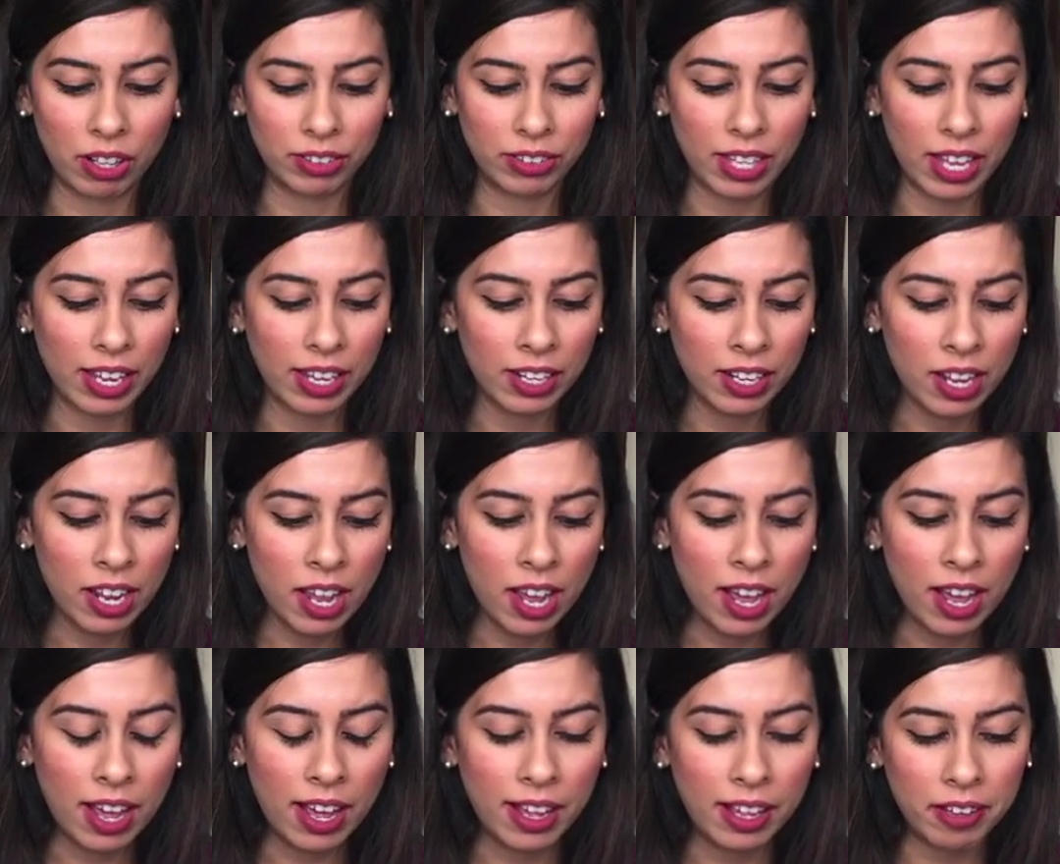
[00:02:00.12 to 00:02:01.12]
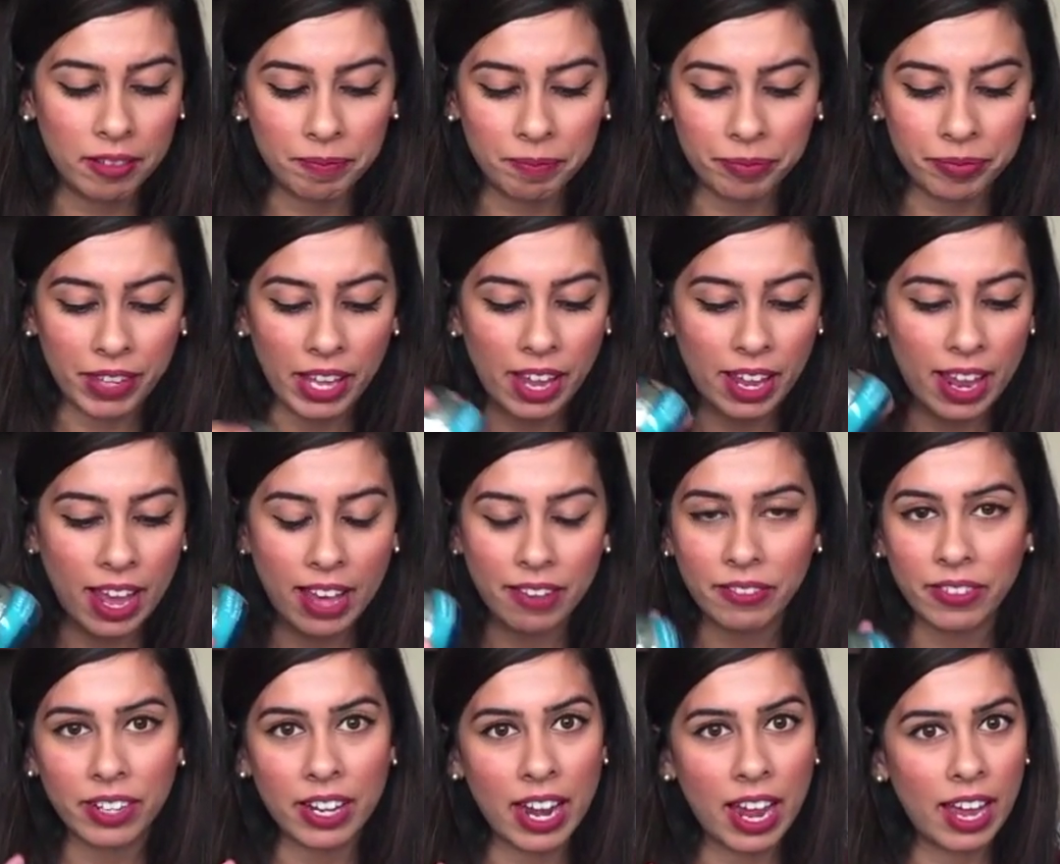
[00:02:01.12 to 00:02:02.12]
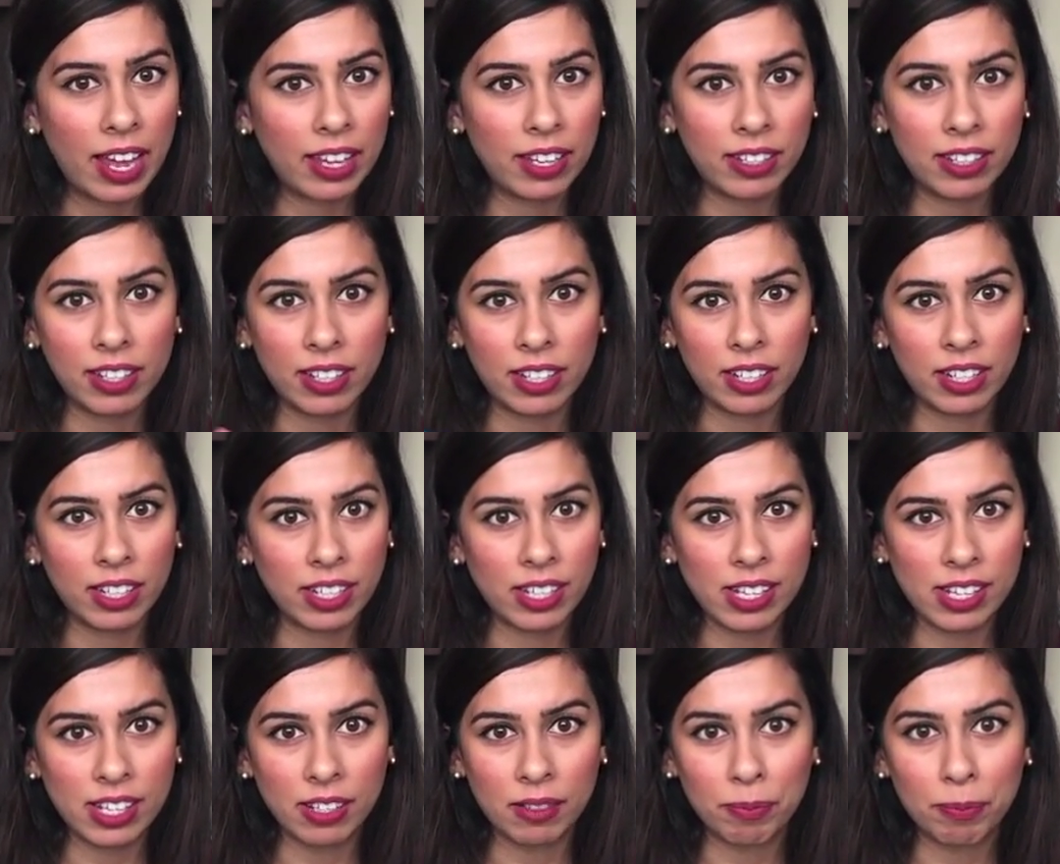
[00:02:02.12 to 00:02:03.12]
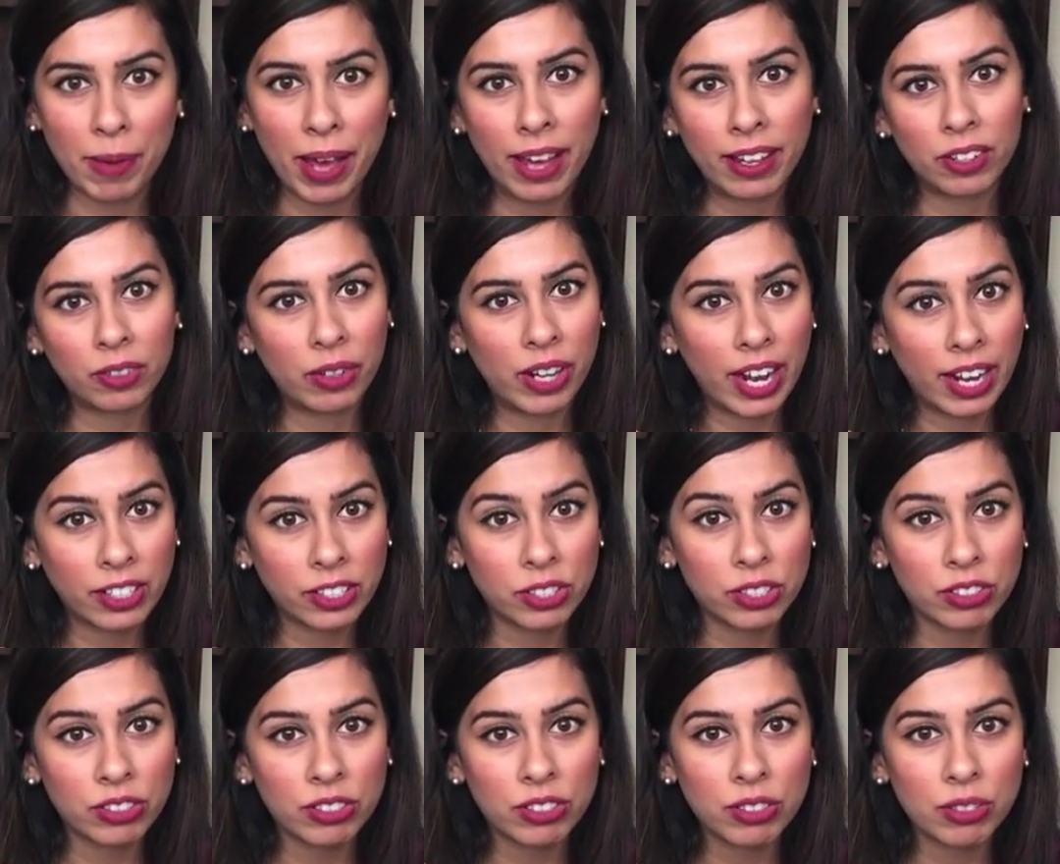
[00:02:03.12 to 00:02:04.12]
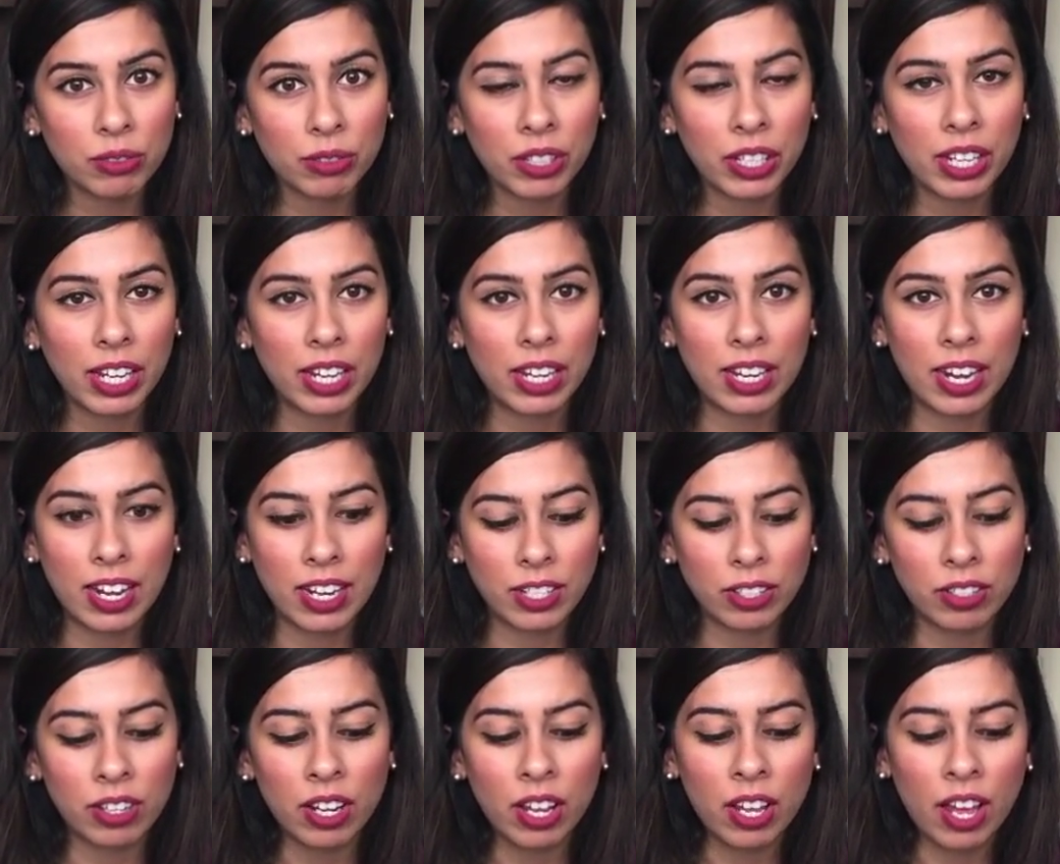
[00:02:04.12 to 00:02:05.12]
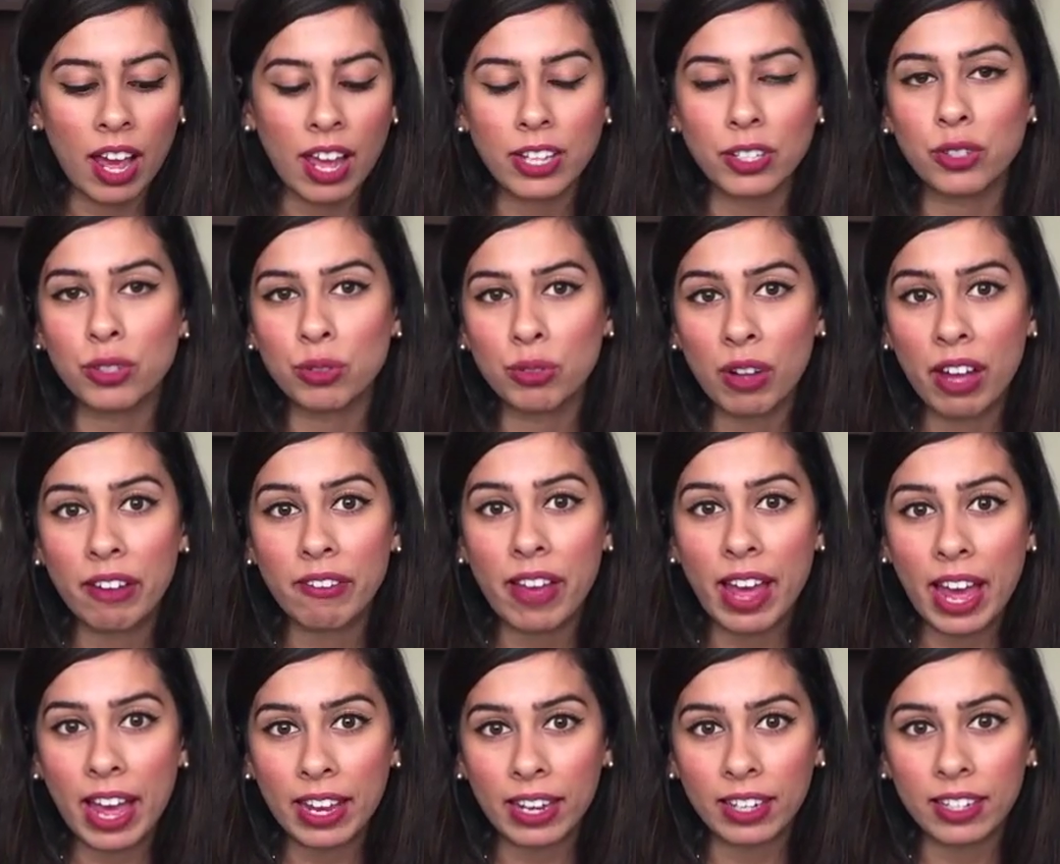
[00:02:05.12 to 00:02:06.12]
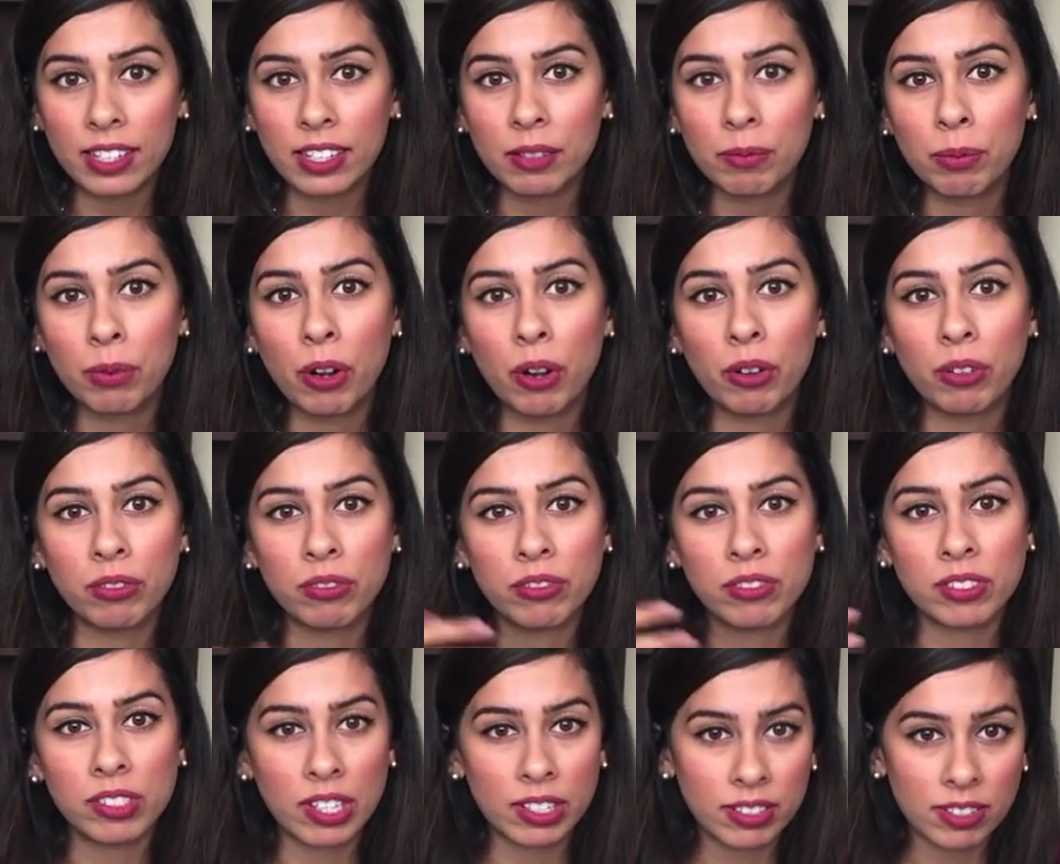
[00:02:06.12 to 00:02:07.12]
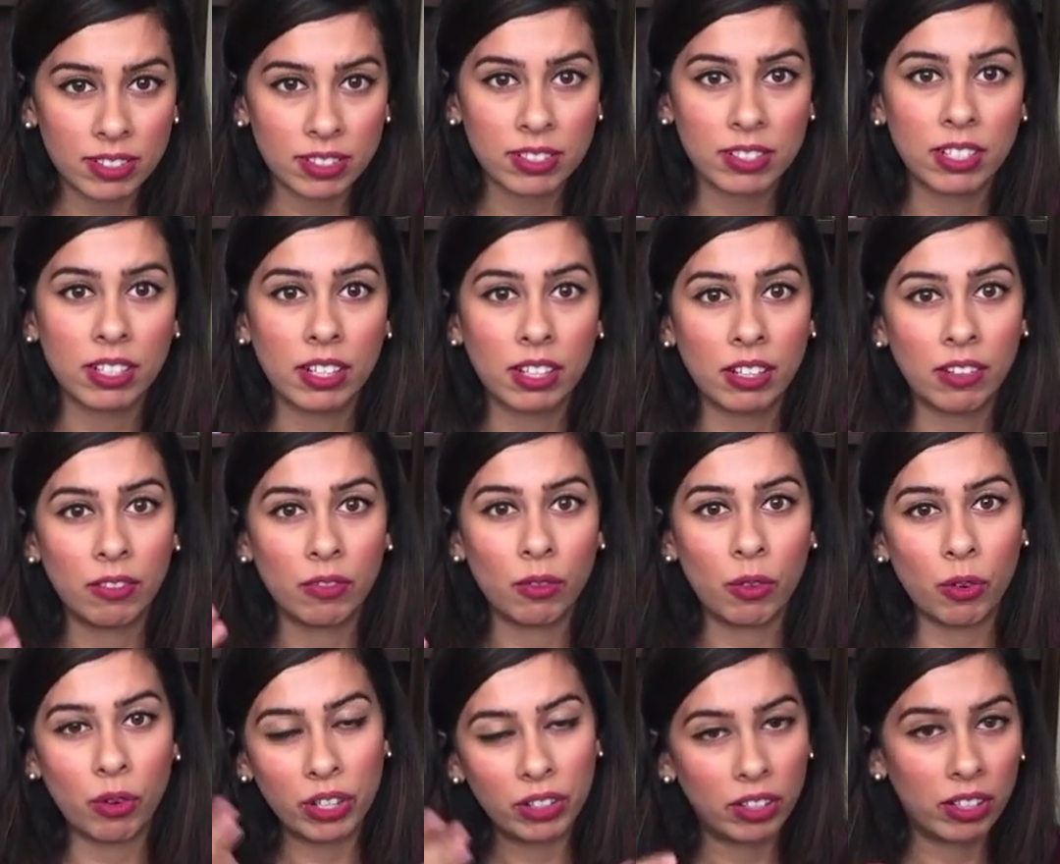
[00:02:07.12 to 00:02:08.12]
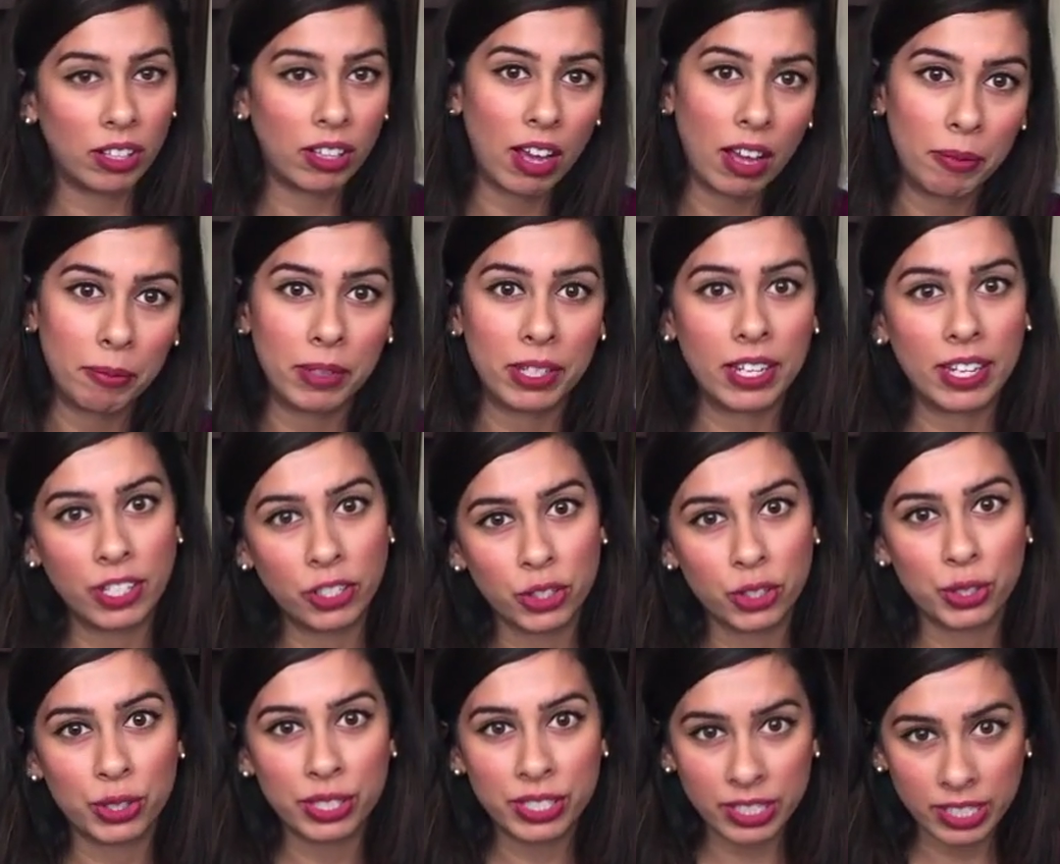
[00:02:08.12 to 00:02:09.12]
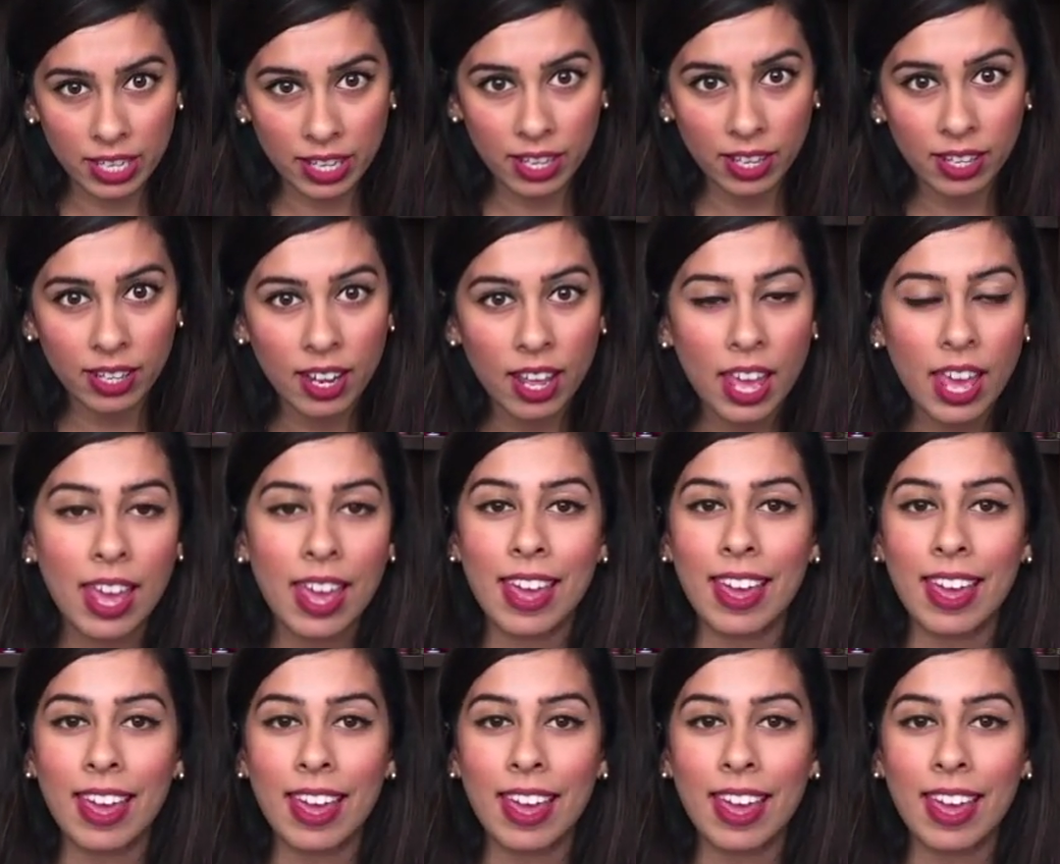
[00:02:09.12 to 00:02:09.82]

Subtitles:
all that. I haven't had any bad reaction to it, and I do have acne prone, sensitive, oily combination skin,